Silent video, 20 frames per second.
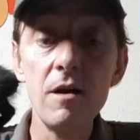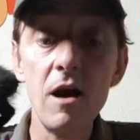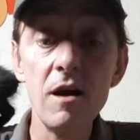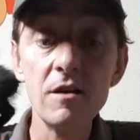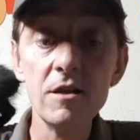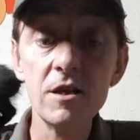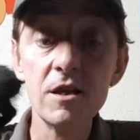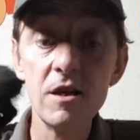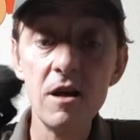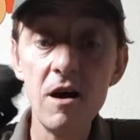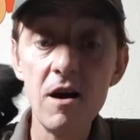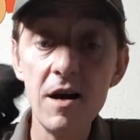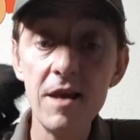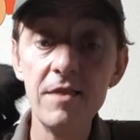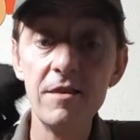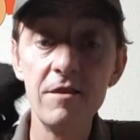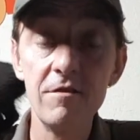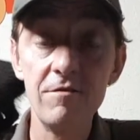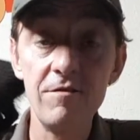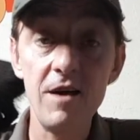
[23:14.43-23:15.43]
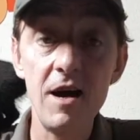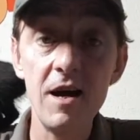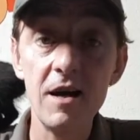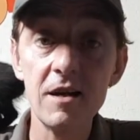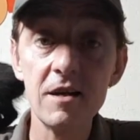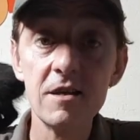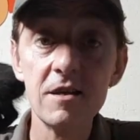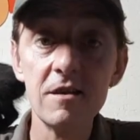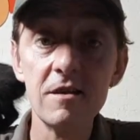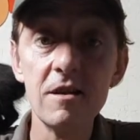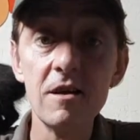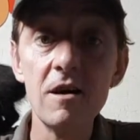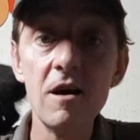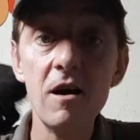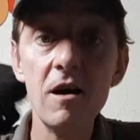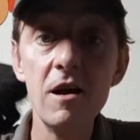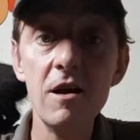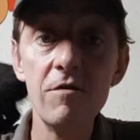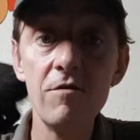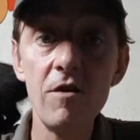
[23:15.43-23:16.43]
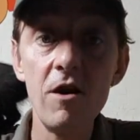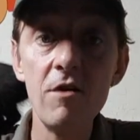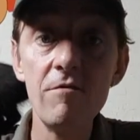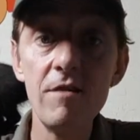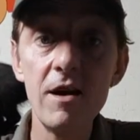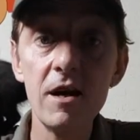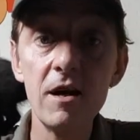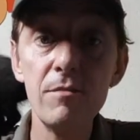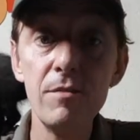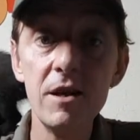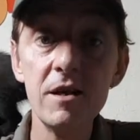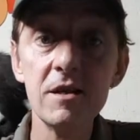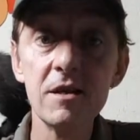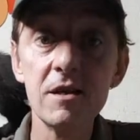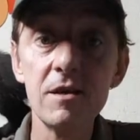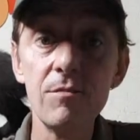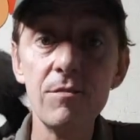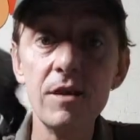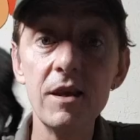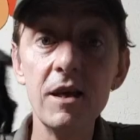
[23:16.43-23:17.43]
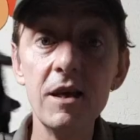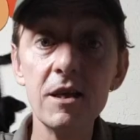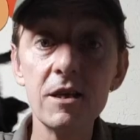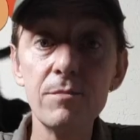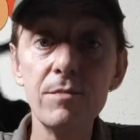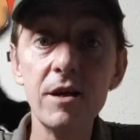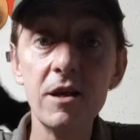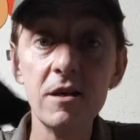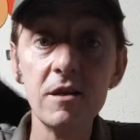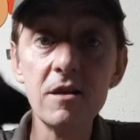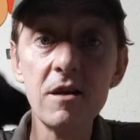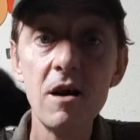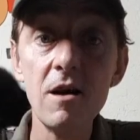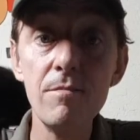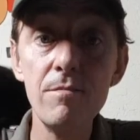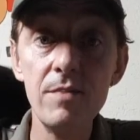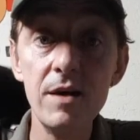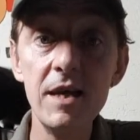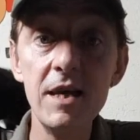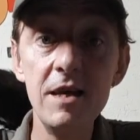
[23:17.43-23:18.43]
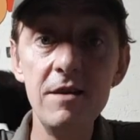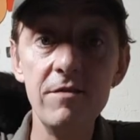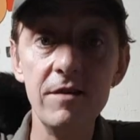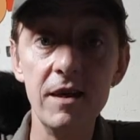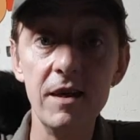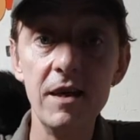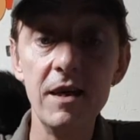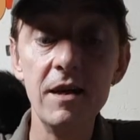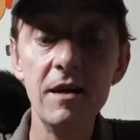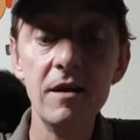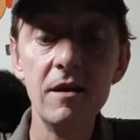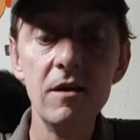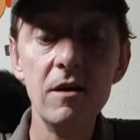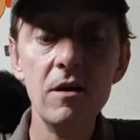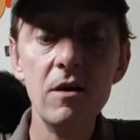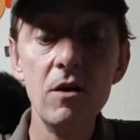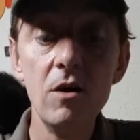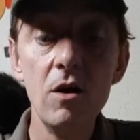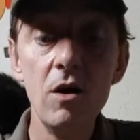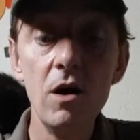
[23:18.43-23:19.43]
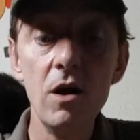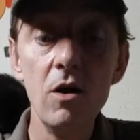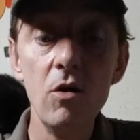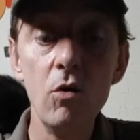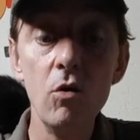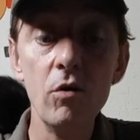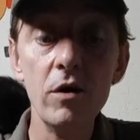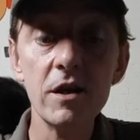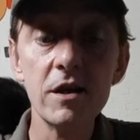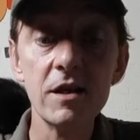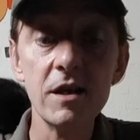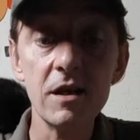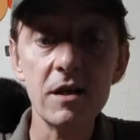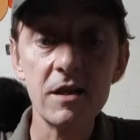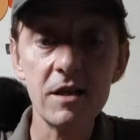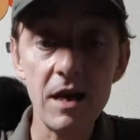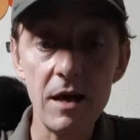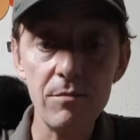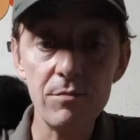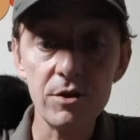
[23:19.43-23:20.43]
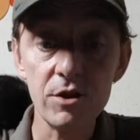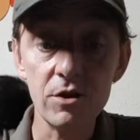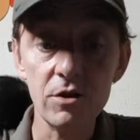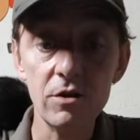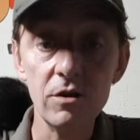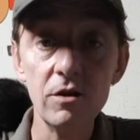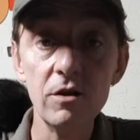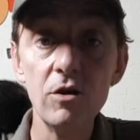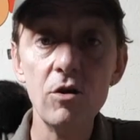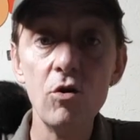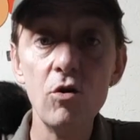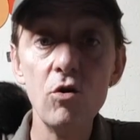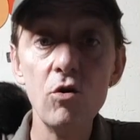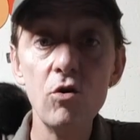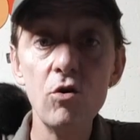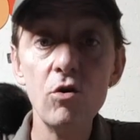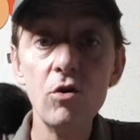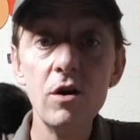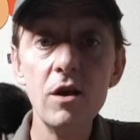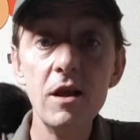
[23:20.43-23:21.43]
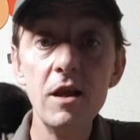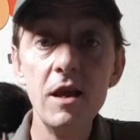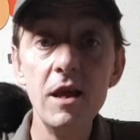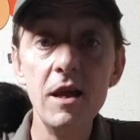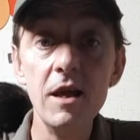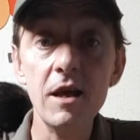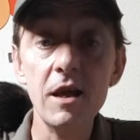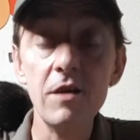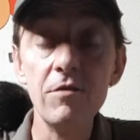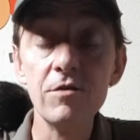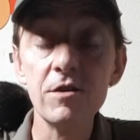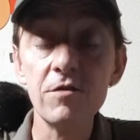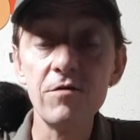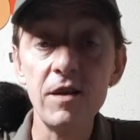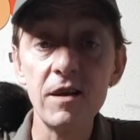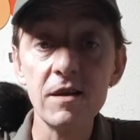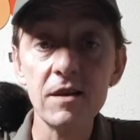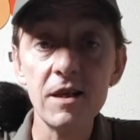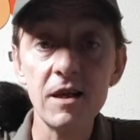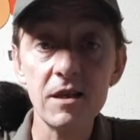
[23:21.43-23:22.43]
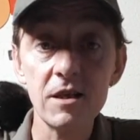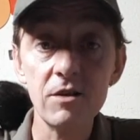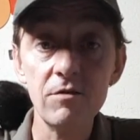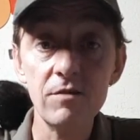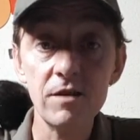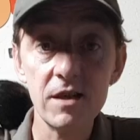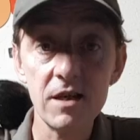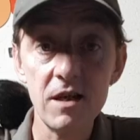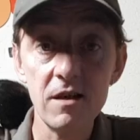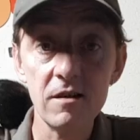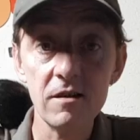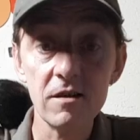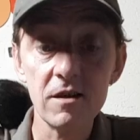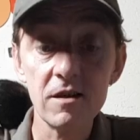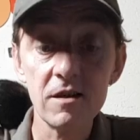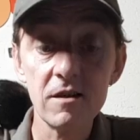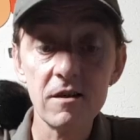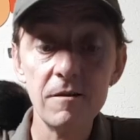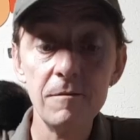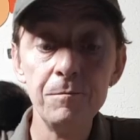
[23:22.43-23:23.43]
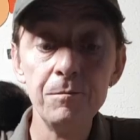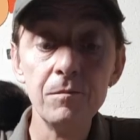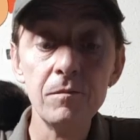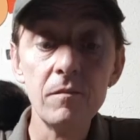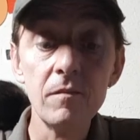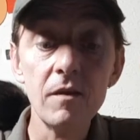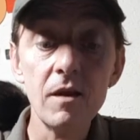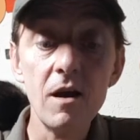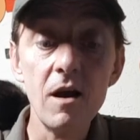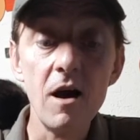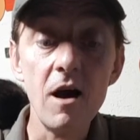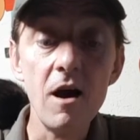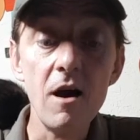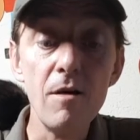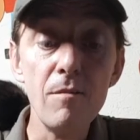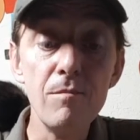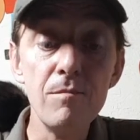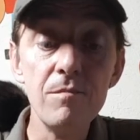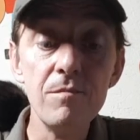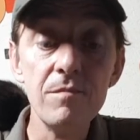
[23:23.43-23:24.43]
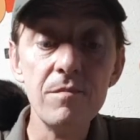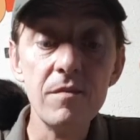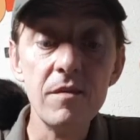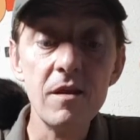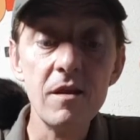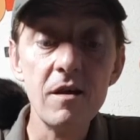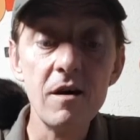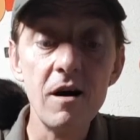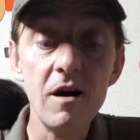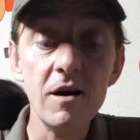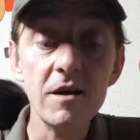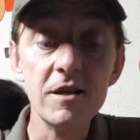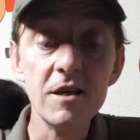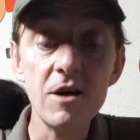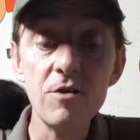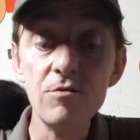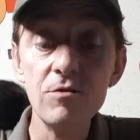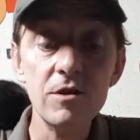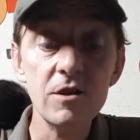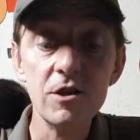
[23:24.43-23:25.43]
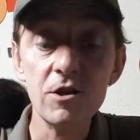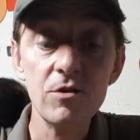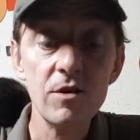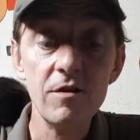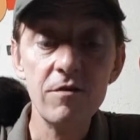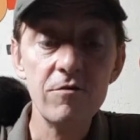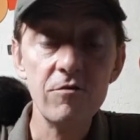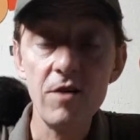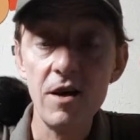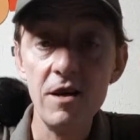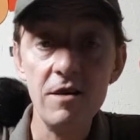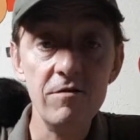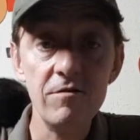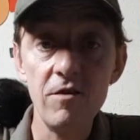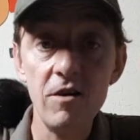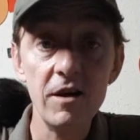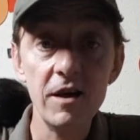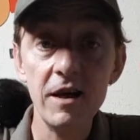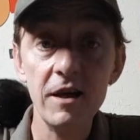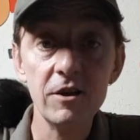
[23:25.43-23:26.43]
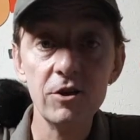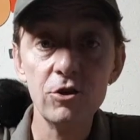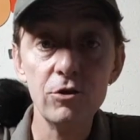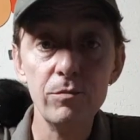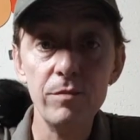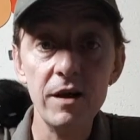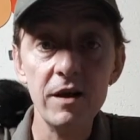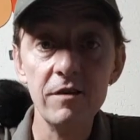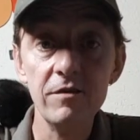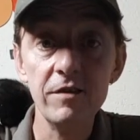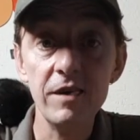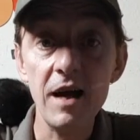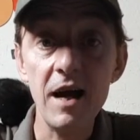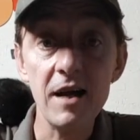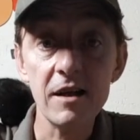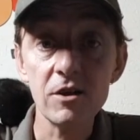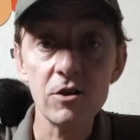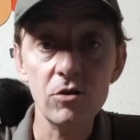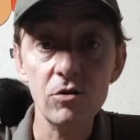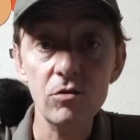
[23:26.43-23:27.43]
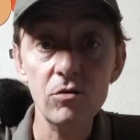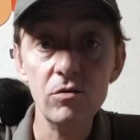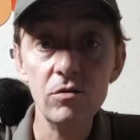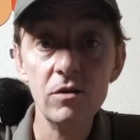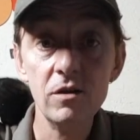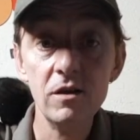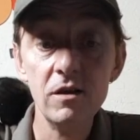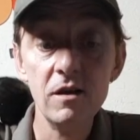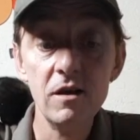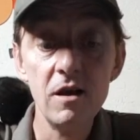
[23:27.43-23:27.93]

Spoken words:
underline the fact that if I recommend something, it's because I believe in it, or it's exceptional, or it gives fantastic results. I don't do it for any financial benefit at all.